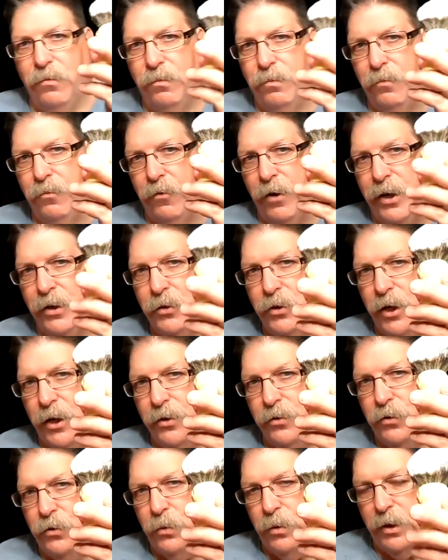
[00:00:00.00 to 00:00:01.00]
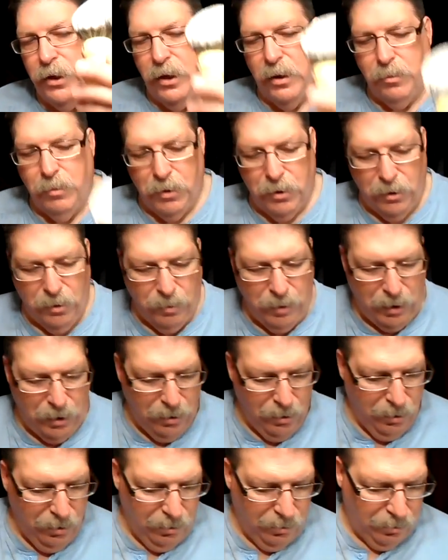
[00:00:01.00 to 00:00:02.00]
My Frank Shaves
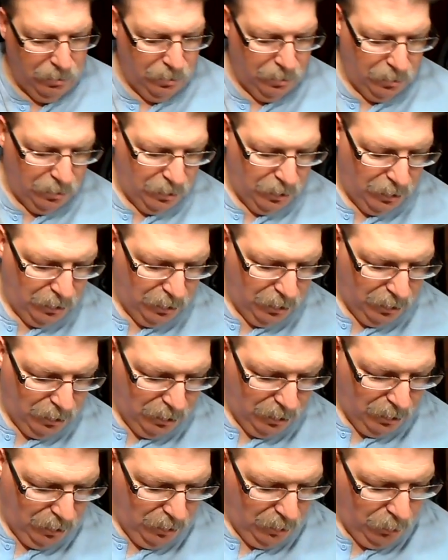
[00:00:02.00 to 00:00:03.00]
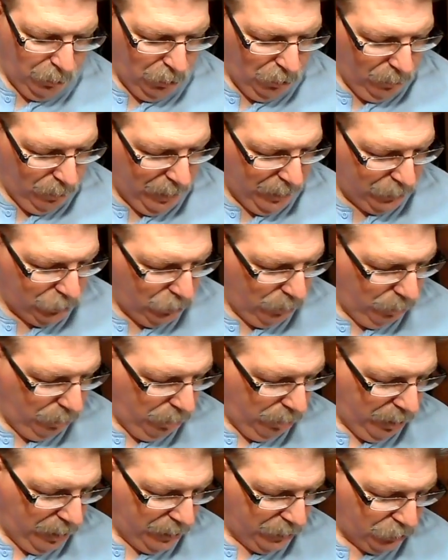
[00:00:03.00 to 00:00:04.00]
28mm Pure
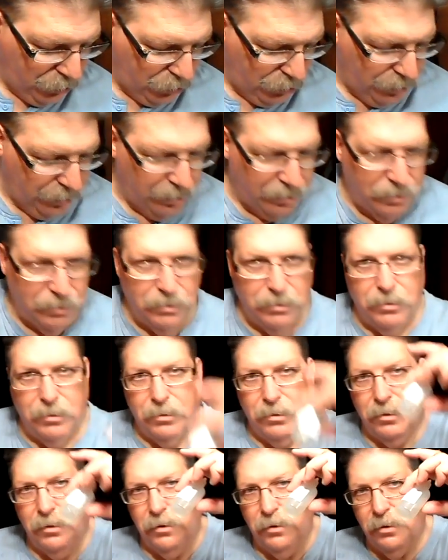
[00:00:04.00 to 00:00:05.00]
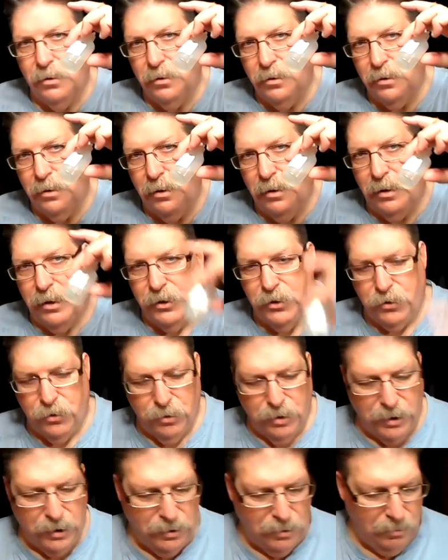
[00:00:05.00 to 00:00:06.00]
Badger brush,
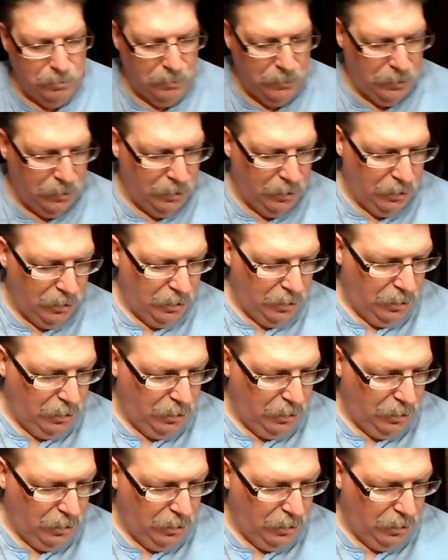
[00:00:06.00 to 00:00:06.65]
glycerin,